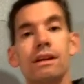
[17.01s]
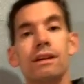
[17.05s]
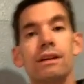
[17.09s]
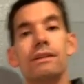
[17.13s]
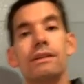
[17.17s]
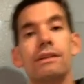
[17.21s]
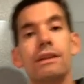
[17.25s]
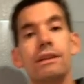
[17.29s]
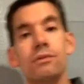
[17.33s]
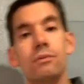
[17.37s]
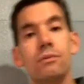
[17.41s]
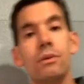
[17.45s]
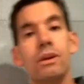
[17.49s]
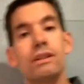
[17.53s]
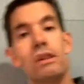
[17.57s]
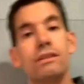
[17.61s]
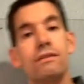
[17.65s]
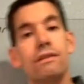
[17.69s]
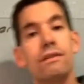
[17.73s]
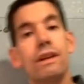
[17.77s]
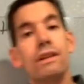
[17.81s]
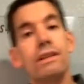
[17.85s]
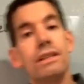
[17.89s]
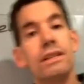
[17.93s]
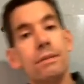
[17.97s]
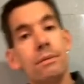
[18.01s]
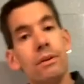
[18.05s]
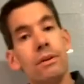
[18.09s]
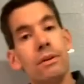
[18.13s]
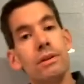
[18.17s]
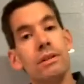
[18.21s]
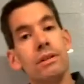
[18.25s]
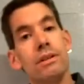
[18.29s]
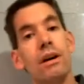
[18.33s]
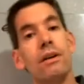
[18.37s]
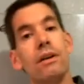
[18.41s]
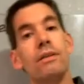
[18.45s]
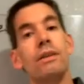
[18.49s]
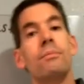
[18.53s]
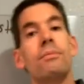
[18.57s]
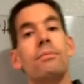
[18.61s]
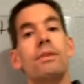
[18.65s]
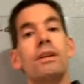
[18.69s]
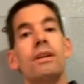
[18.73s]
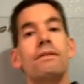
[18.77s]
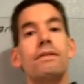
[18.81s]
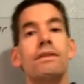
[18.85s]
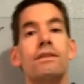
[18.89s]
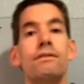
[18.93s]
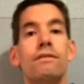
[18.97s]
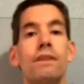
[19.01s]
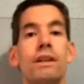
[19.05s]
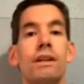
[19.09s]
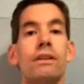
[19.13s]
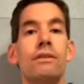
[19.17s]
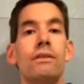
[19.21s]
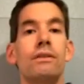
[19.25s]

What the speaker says: This one is very similar we saw in the previous video